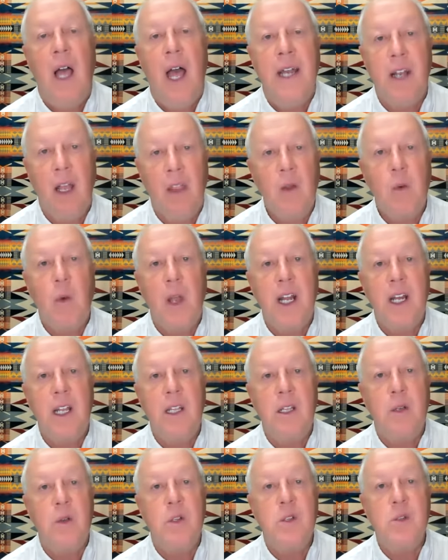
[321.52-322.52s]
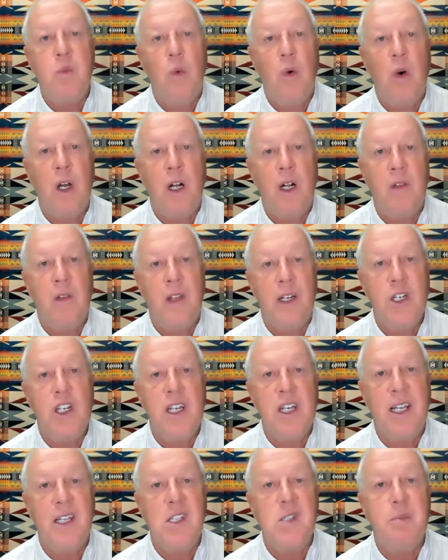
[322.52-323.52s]
Another way to use water that
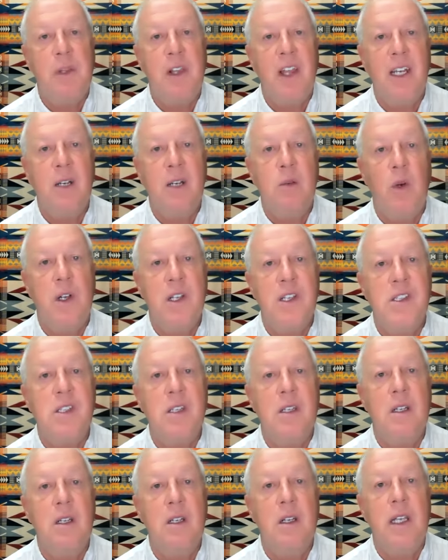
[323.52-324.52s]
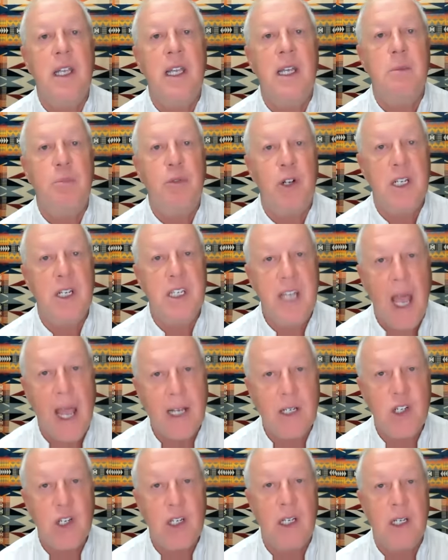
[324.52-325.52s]
she explained was in
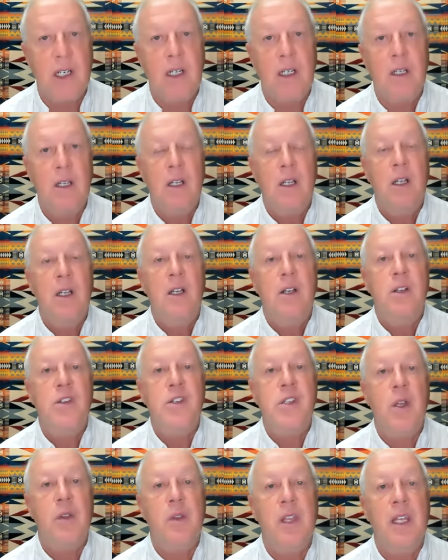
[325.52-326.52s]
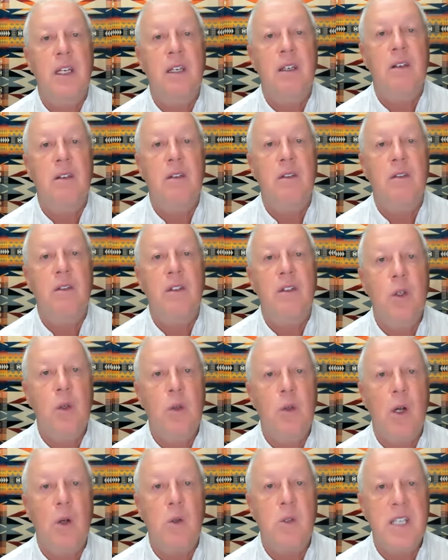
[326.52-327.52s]
protection, so that
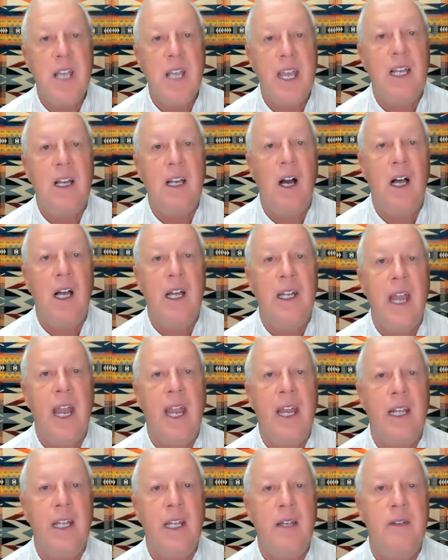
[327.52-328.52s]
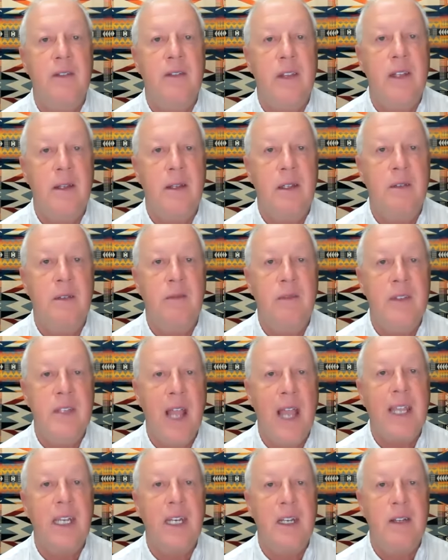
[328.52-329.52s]
you don't take on any of the
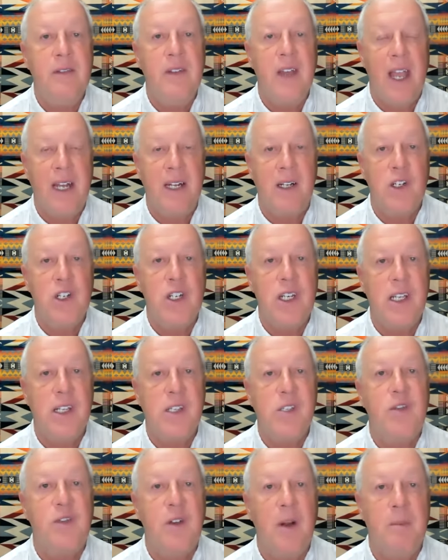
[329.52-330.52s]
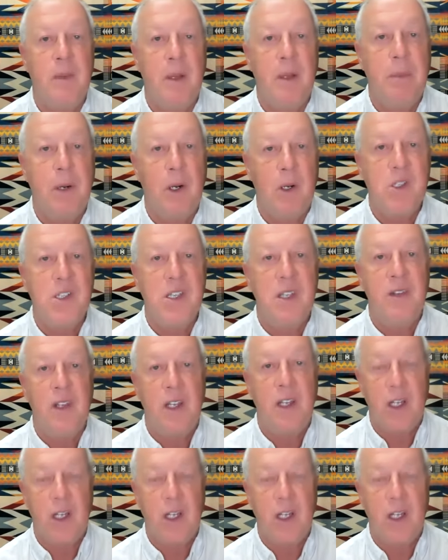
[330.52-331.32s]
negative energies from the person